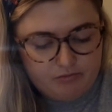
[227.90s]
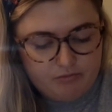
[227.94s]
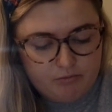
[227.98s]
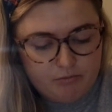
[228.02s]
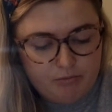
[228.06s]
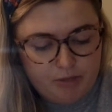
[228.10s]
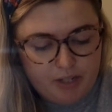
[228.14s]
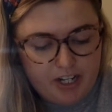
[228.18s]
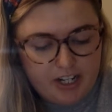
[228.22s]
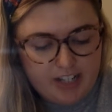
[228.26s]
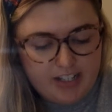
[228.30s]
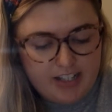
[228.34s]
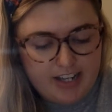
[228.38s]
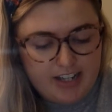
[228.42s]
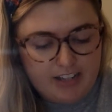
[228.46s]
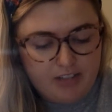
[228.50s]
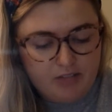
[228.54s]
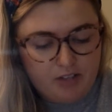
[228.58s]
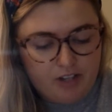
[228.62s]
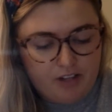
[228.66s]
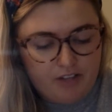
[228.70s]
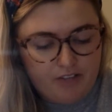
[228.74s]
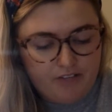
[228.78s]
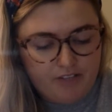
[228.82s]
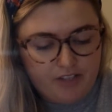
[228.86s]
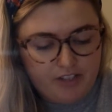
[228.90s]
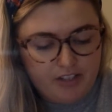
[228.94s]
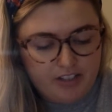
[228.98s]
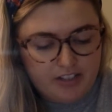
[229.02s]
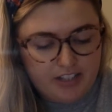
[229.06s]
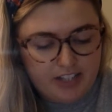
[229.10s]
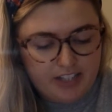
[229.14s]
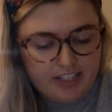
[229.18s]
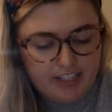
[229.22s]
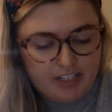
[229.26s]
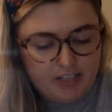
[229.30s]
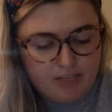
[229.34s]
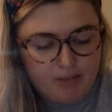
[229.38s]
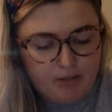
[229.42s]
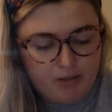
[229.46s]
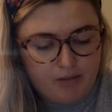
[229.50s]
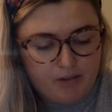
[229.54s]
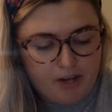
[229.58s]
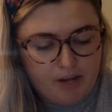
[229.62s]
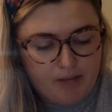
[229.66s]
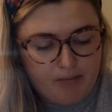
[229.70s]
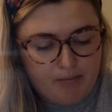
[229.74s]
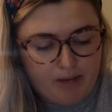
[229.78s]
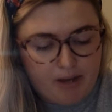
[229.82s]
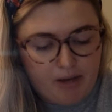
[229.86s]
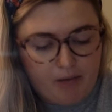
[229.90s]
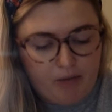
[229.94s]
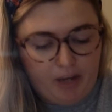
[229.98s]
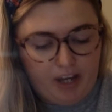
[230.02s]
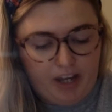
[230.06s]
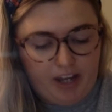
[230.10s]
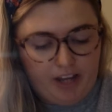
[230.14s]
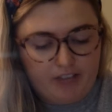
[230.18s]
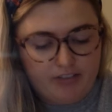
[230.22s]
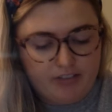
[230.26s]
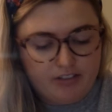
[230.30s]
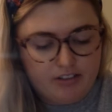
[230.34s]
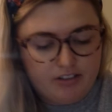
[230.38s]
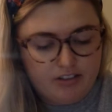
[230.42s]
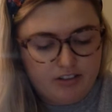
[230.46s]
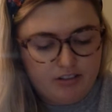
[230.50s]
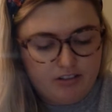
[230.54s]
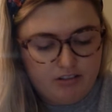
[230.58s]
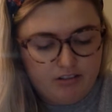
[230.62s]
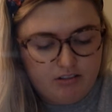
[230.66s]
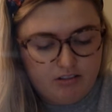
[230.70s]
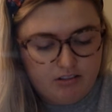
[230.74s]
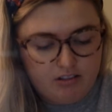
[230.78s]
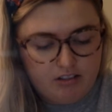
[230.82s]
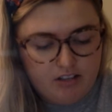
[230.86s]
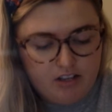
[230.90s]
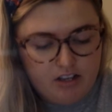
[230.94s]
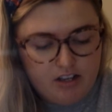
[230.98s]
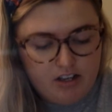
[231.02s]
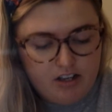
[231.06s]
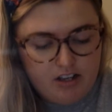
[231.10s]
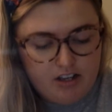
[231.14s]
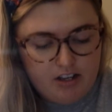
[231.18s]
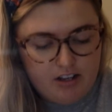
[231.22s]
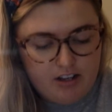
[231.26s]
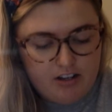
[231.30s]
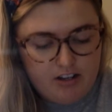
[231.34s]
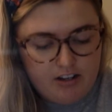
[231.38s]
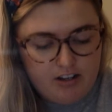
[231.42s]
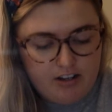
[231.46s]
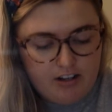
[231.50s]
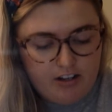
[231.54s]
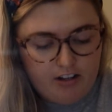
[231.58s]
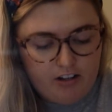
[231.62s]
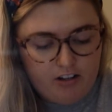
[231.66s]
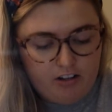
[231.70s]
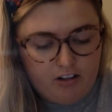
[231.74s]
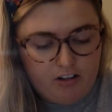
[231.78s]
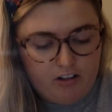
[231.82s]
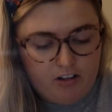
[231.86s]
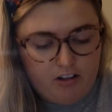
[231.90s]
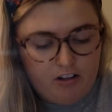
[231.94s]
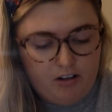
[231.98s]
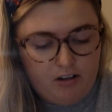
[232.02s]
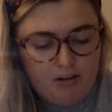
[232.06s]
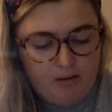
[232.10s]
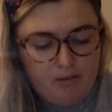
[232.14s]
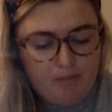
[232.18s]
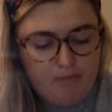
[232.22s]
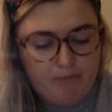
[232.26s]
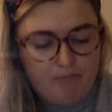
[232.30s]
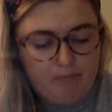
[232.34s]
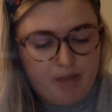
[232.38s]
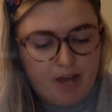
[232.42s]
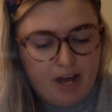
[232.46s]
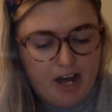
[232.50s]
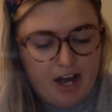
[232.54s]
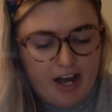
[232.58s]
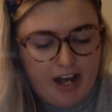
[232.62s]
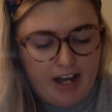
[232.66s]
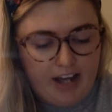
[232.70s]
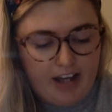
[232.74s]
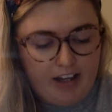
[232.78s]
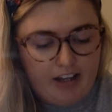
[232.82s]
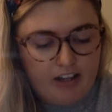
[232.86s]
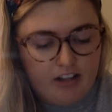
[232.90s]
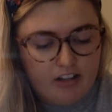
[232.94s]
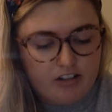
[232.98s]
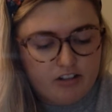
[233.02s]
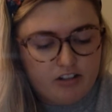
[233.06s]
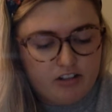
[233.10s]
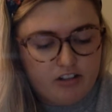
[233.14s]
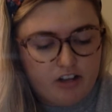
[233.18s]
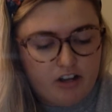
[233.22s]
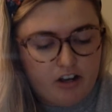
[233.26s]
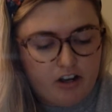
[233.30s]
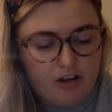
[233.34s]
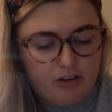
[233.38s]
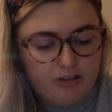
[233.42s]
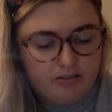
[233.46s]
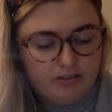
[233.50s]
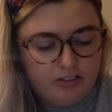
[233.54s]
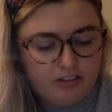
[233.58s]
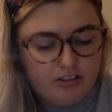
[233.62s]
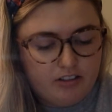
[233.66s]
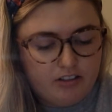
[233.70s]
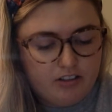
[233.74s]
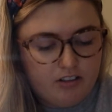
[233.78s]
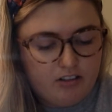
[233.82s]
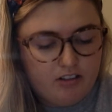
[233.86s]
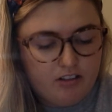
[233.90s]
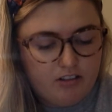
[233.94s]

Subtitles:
because that's what it feels like to me when I'm by waves. Tickle my toes.